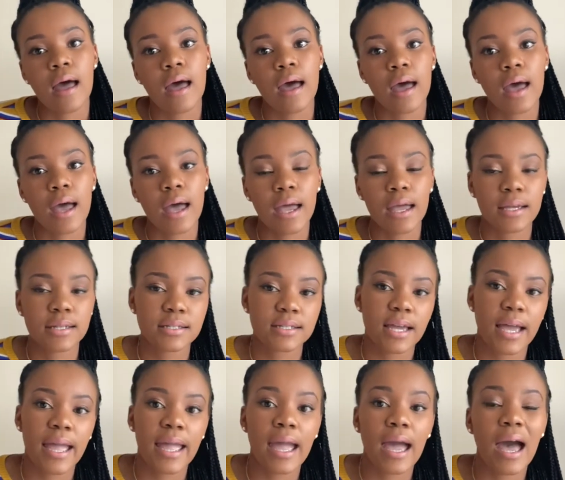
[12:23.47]
at
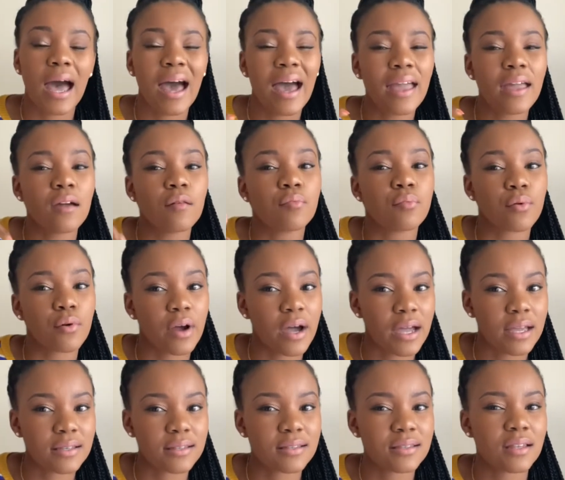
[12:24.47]
a higher
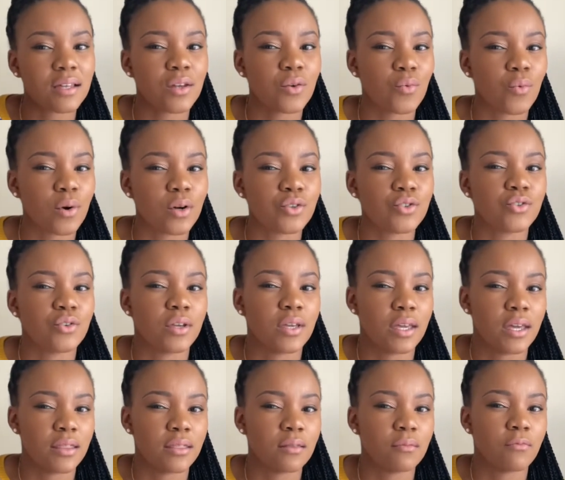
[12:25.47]
price than what you
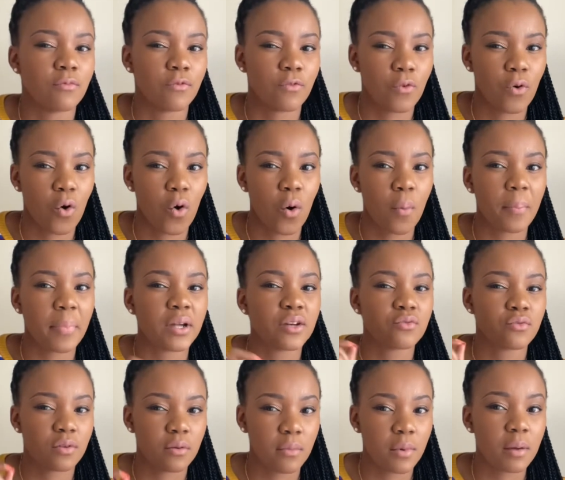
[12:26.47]
get them for. But
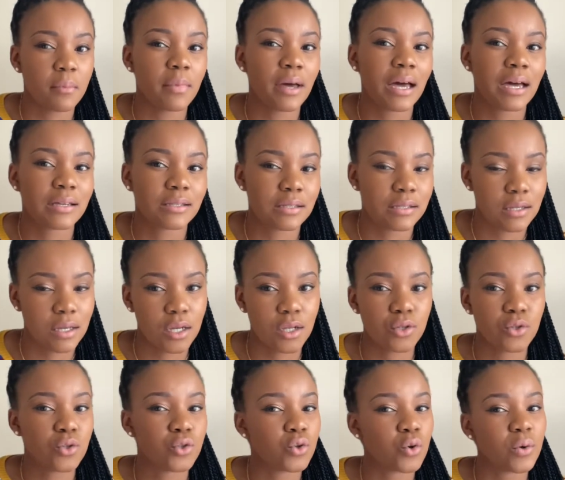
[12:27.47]
remember, I said
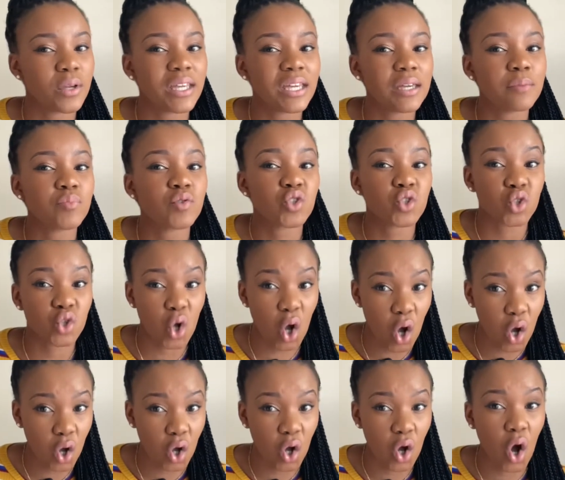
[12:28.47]
you don't keep
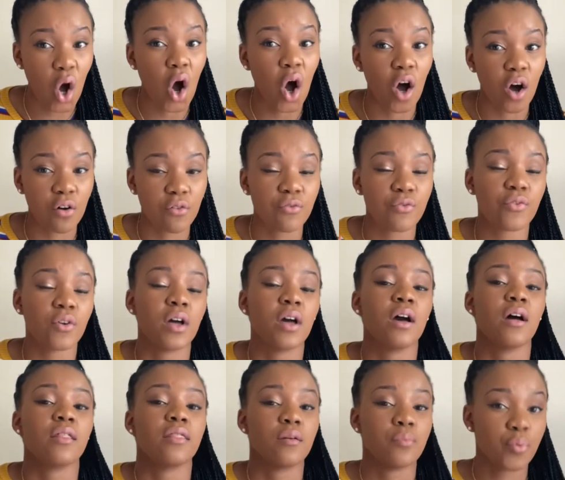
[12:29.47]
stock of
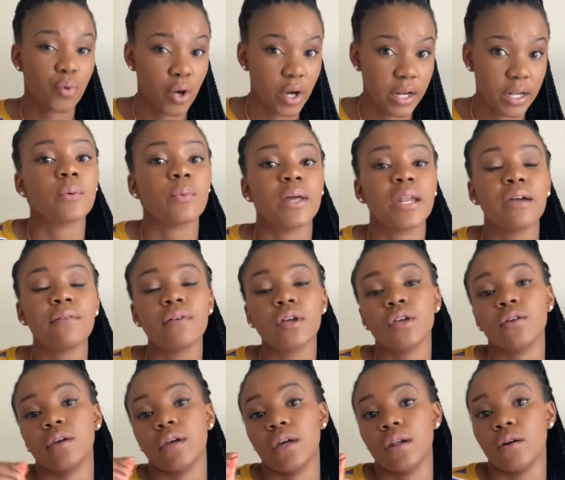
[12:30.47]
the product. Whenever
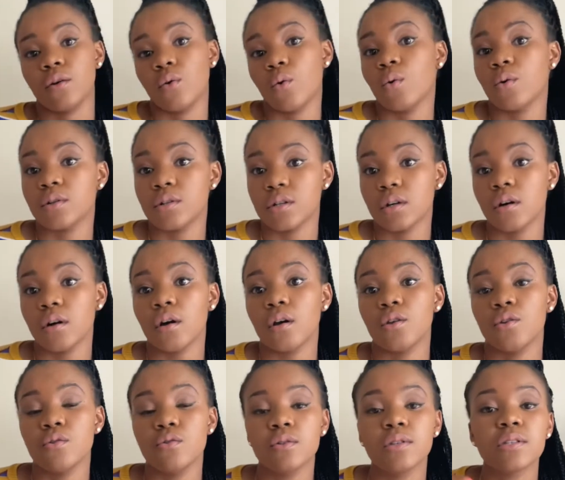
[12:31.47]
you get an order,
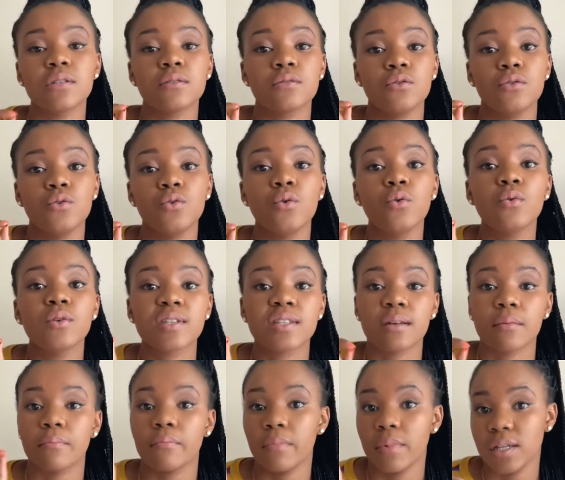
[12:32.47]
you
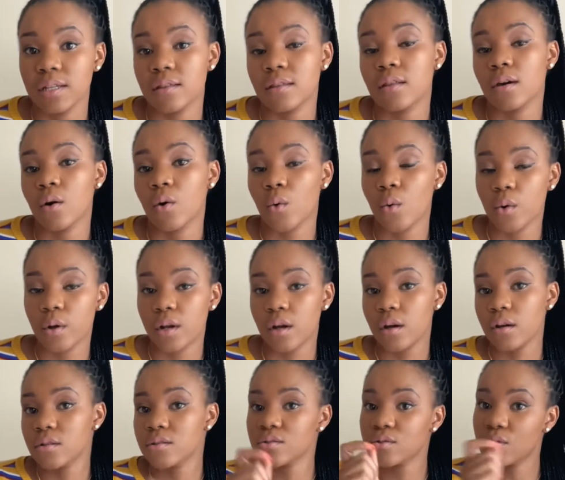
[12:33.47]
submit the
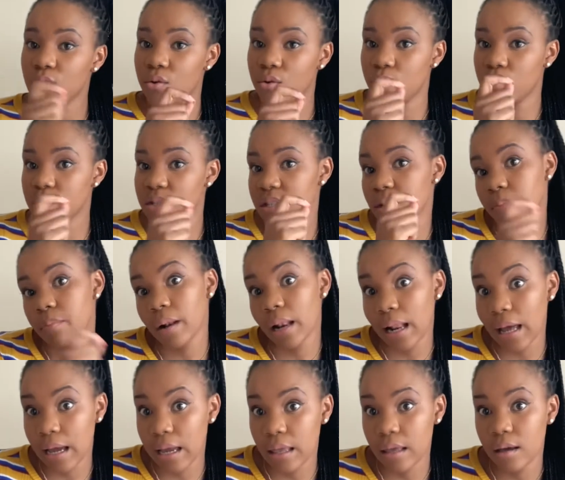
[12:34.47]
order to your
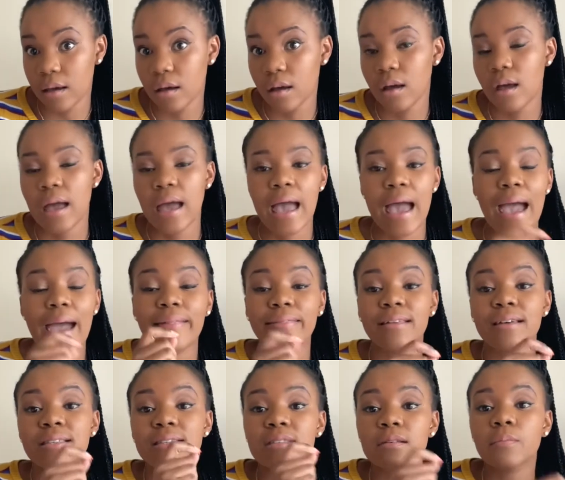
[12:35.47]
supplier, and
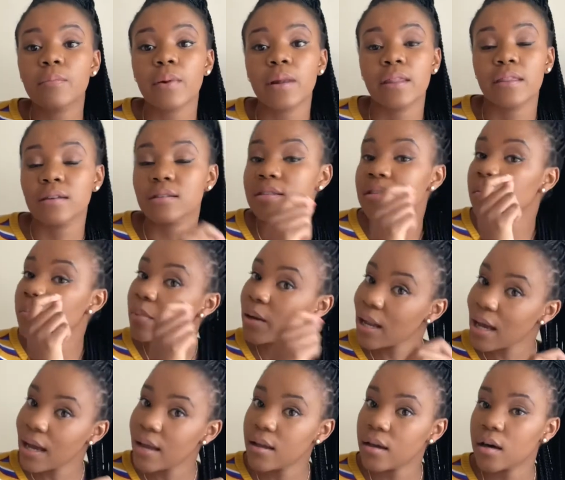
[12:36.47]
then the
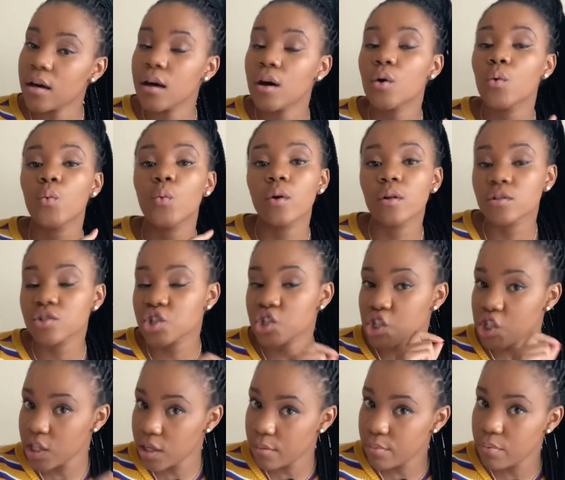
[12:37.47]
supplier will
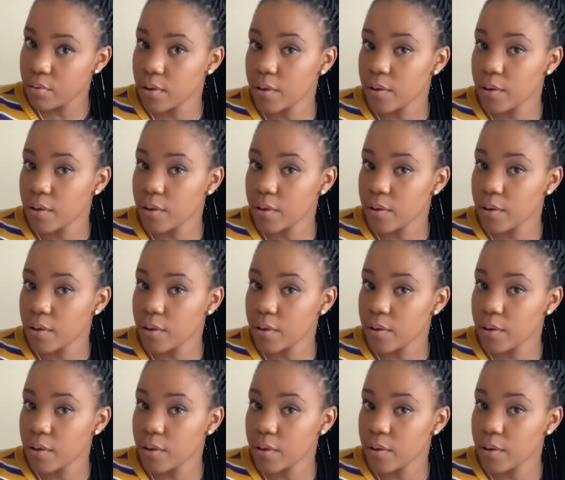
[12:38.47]
ship